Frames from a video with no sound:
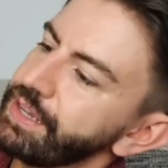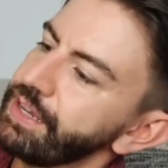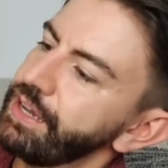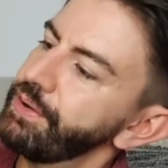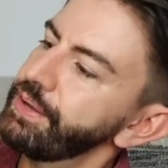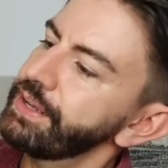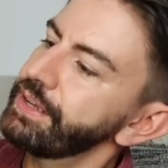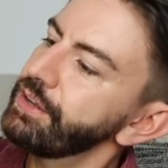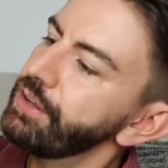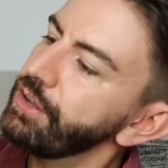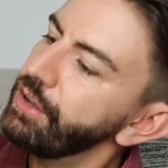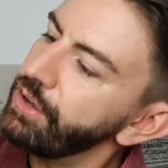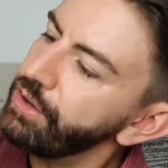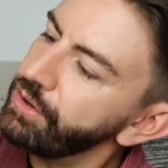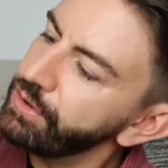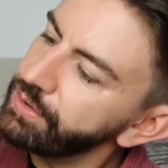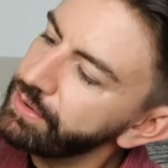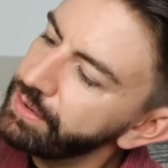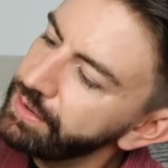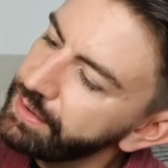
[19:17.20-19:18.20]
it going
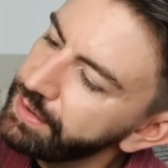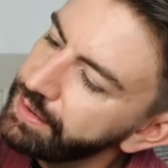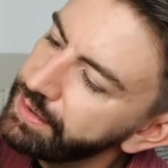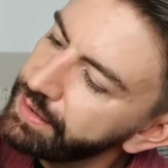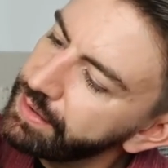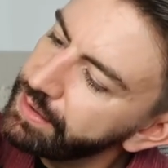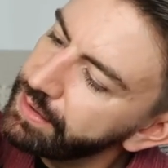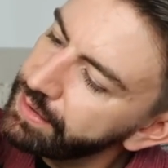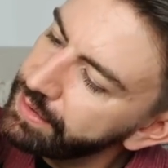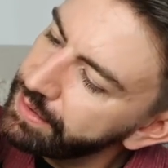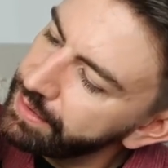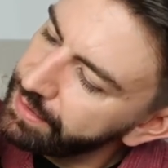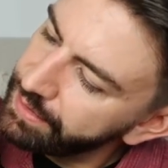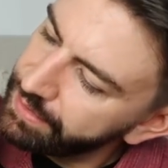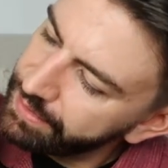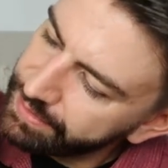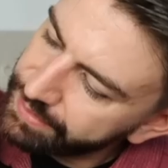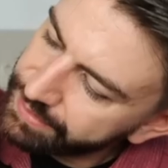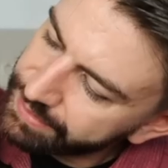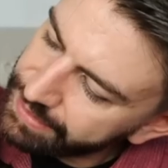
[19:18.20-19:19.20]
along,
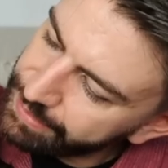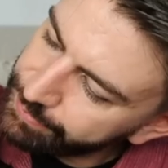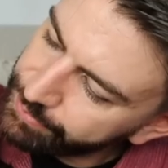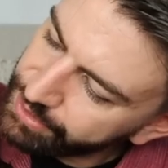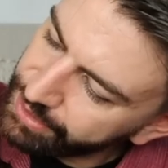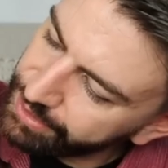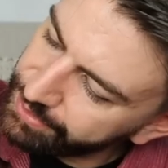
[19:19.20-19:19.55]
keep